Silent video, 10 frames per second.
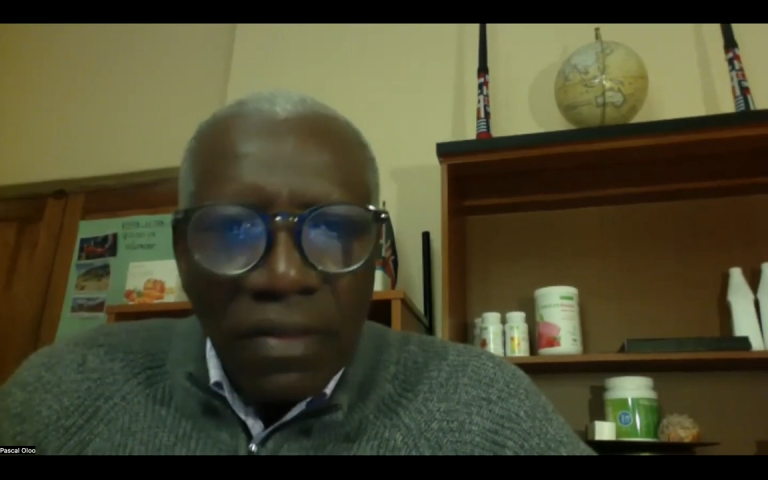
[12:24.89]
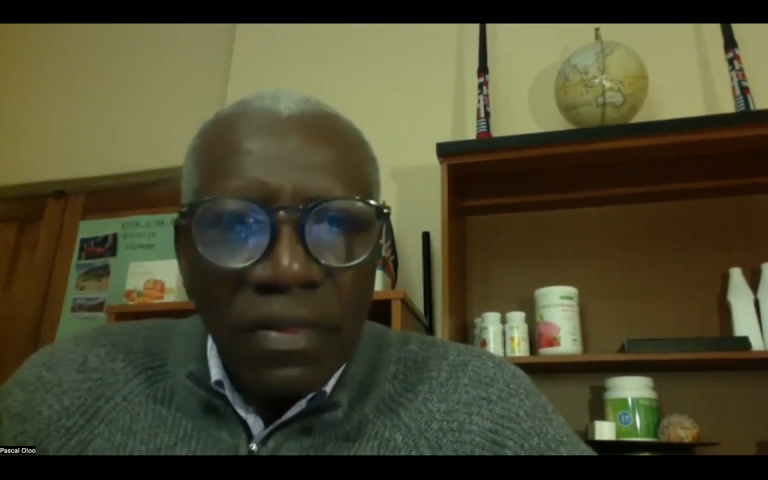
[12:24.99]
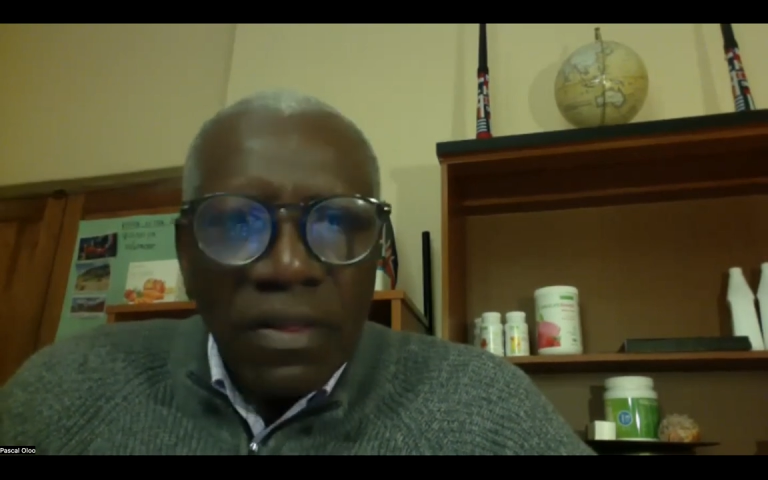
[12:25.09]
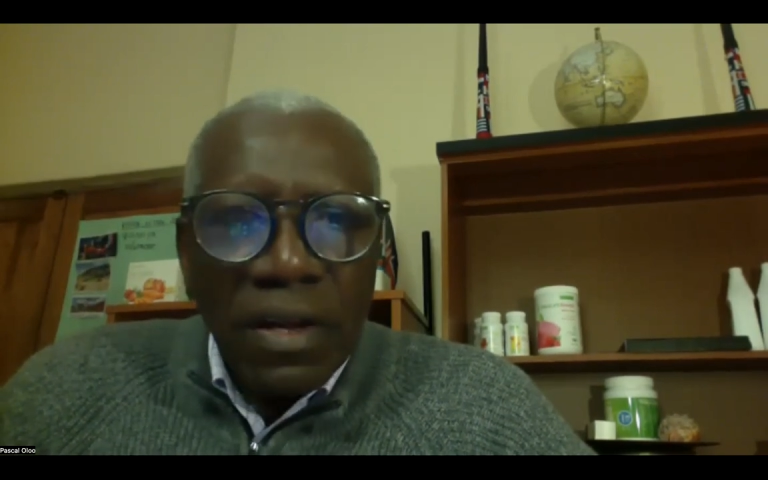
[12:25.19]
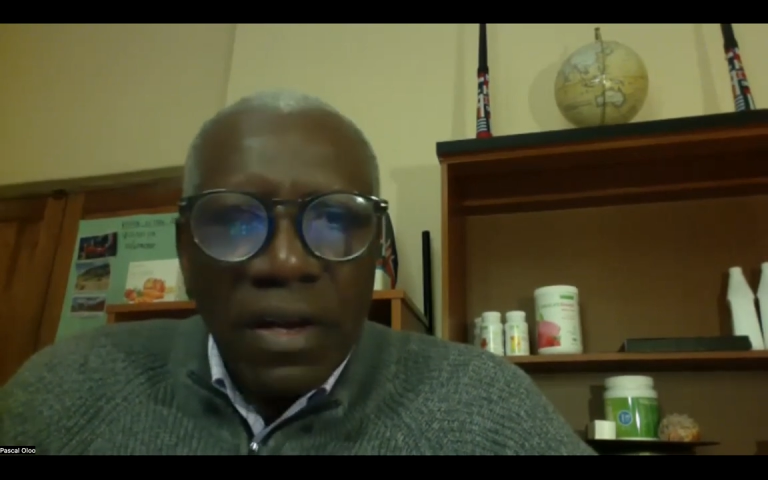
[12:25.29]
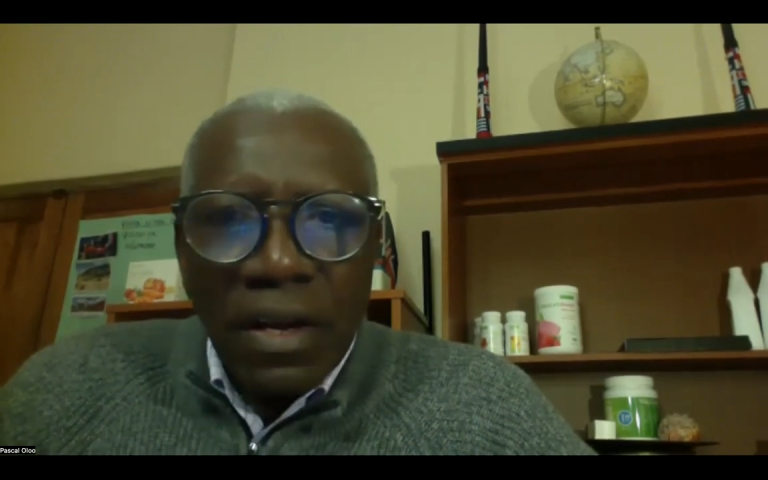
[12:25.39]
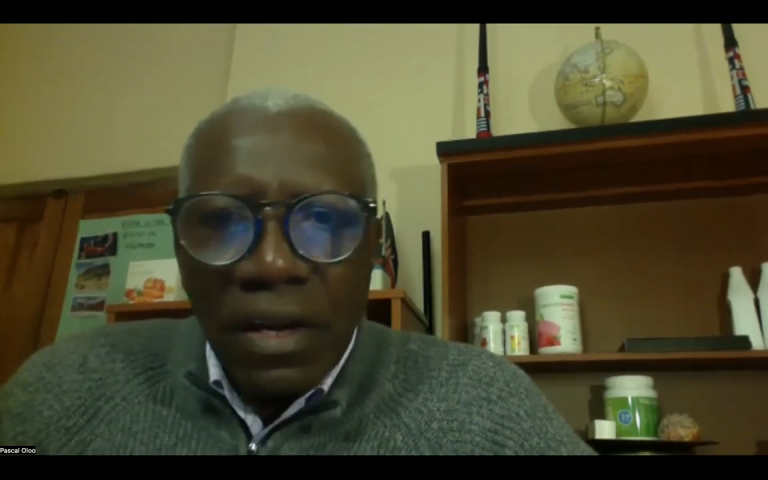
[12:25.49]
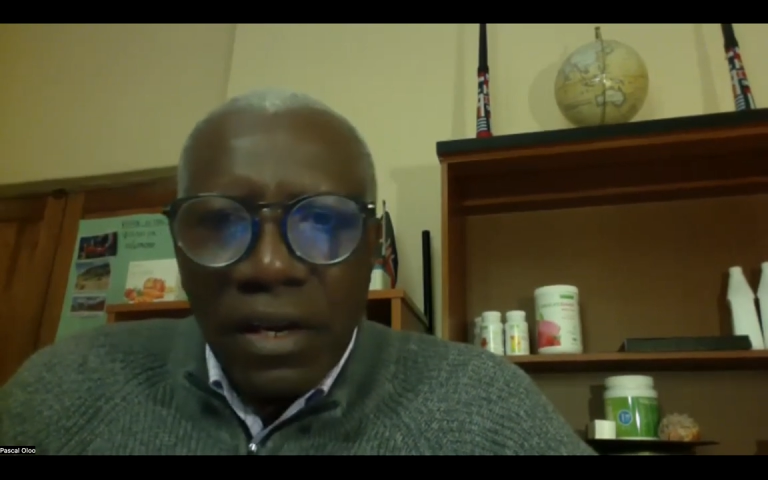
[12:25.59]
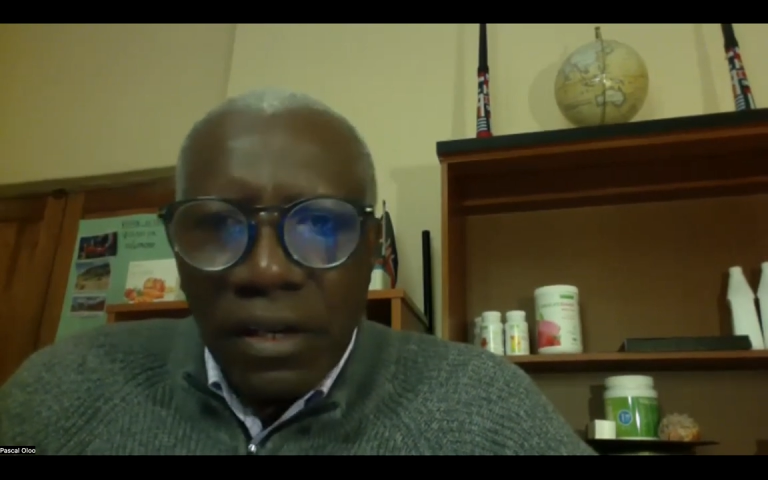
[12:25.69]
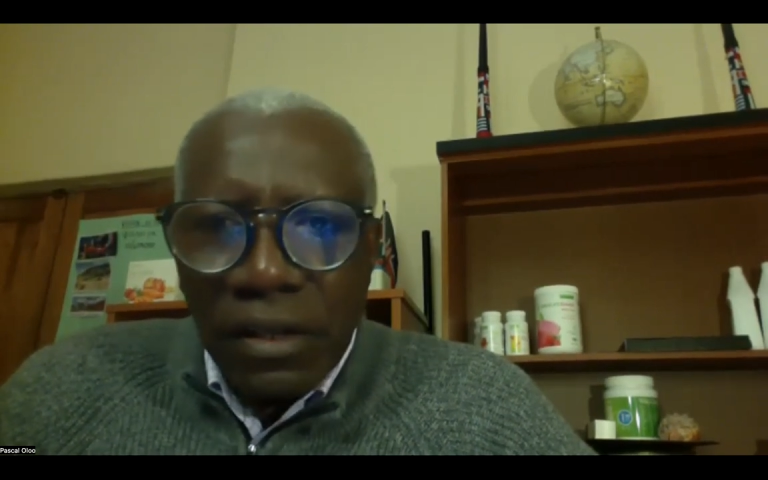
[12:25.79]

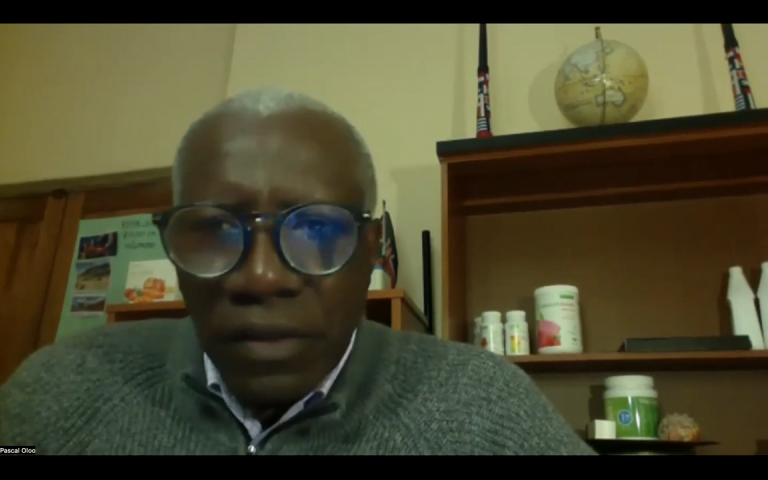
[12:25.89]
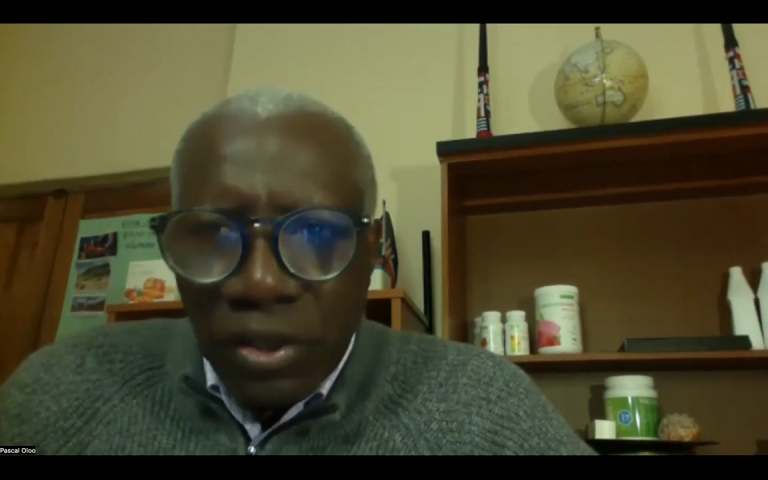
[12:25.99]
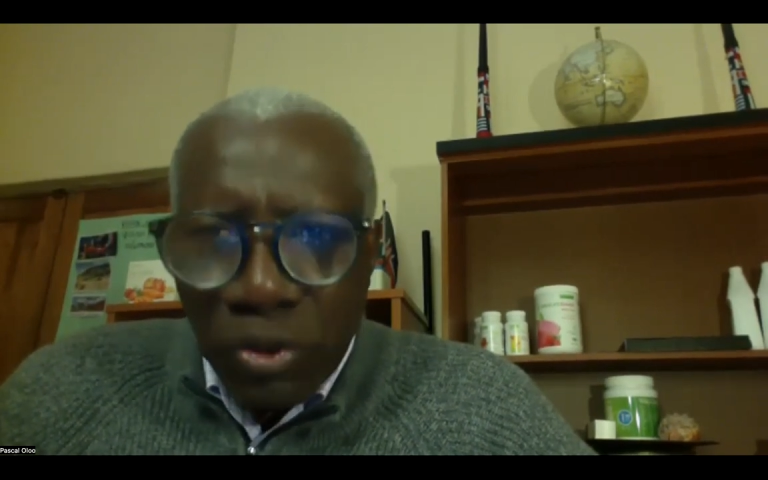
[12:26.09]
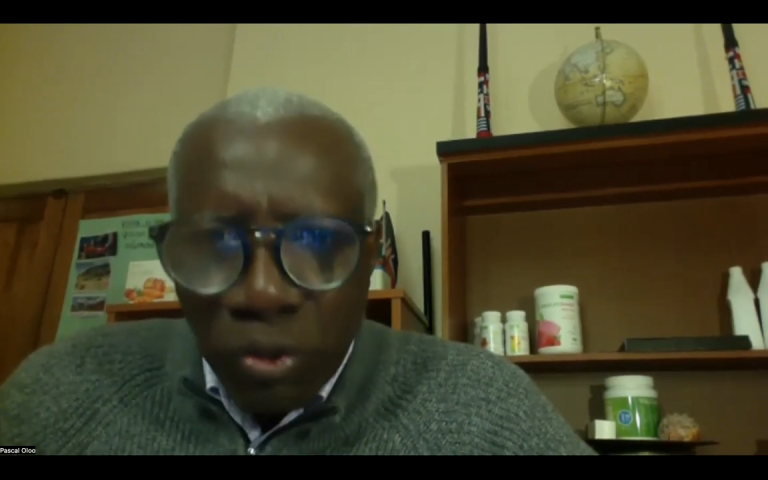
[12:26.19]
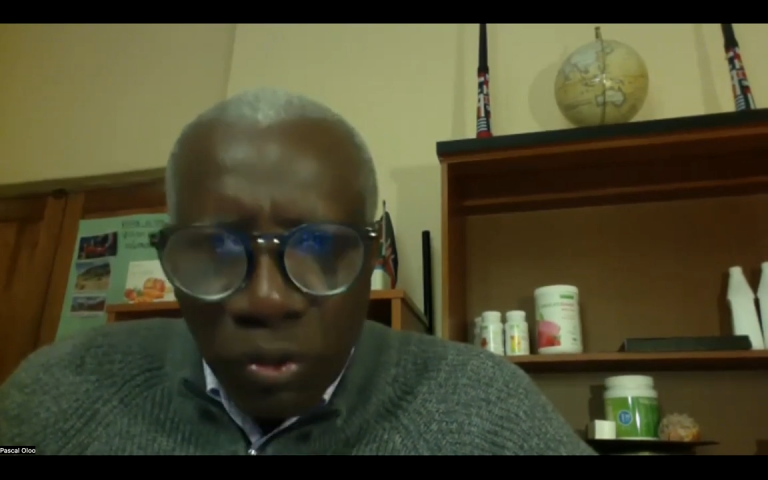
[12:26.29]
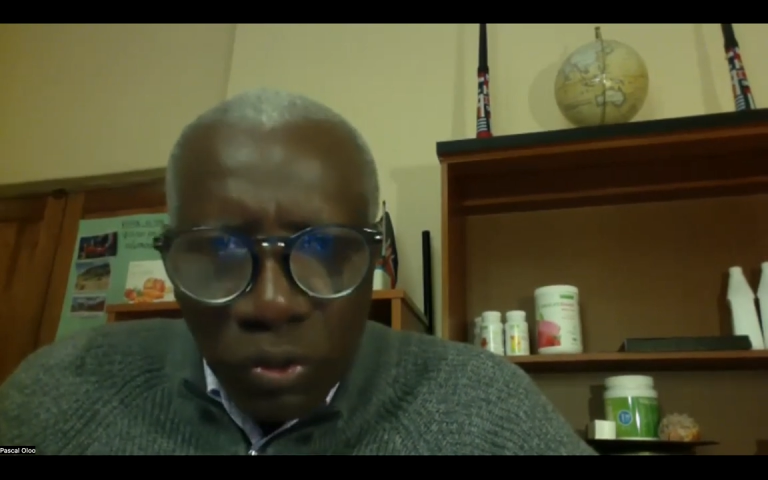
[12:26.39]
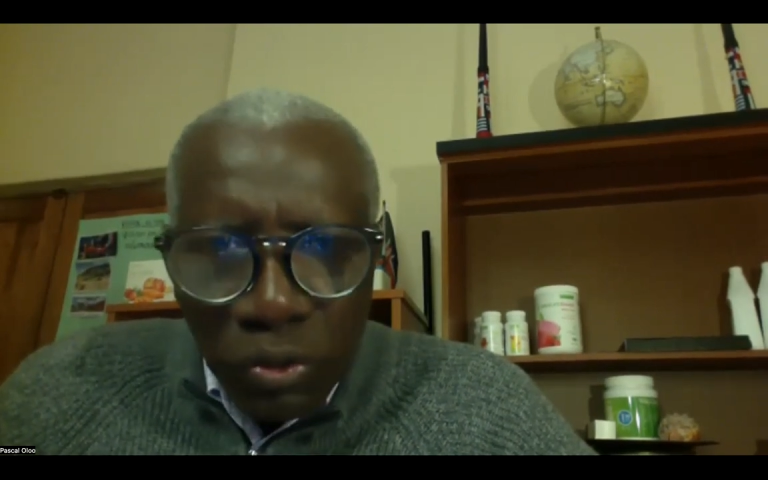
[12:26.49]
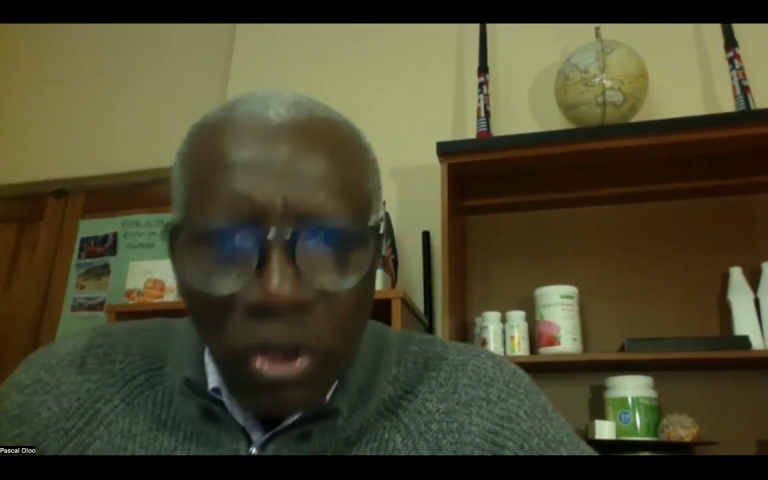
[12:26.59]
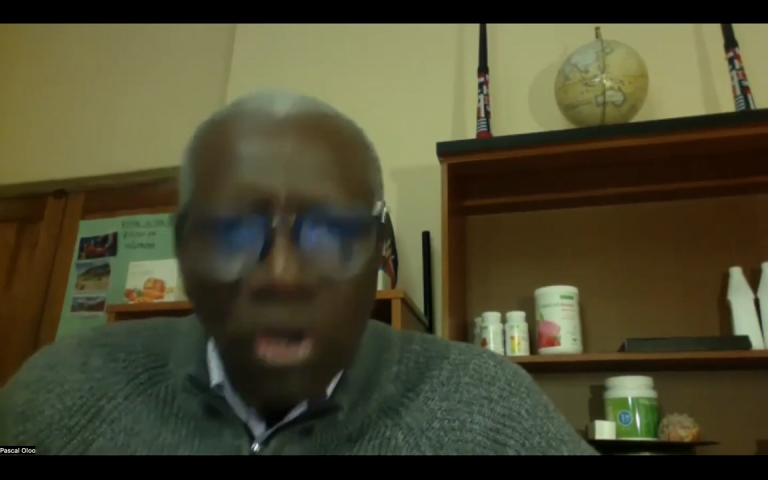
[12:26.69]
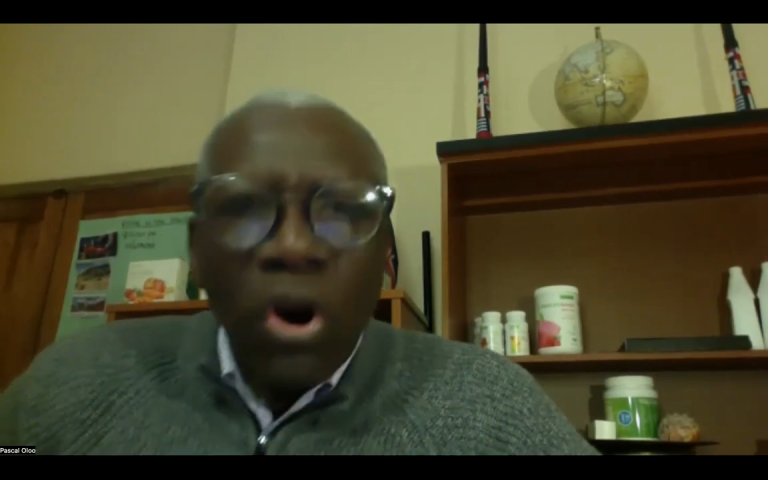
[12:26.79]
the Ndungus,